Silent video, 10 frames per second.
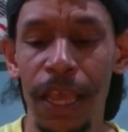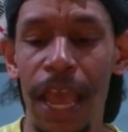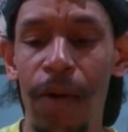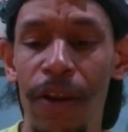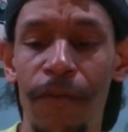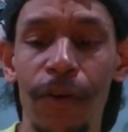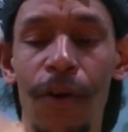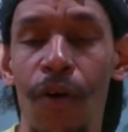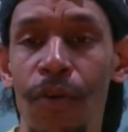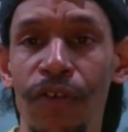However,
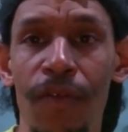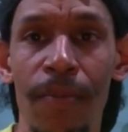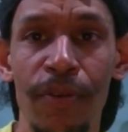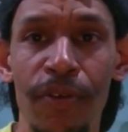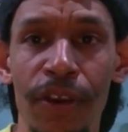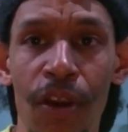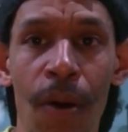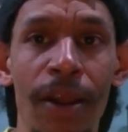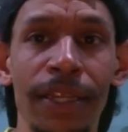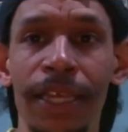always remember you can go
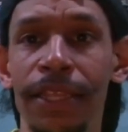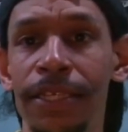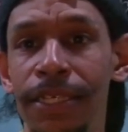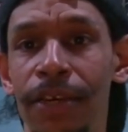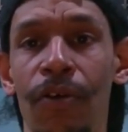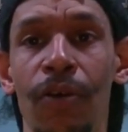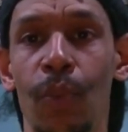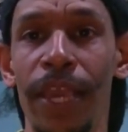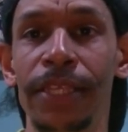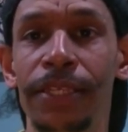out and get the stick-on
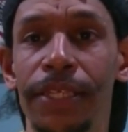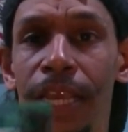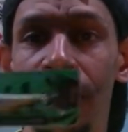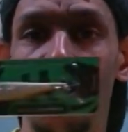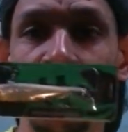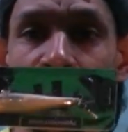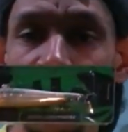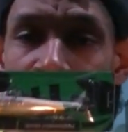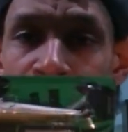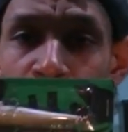weights and do a little lead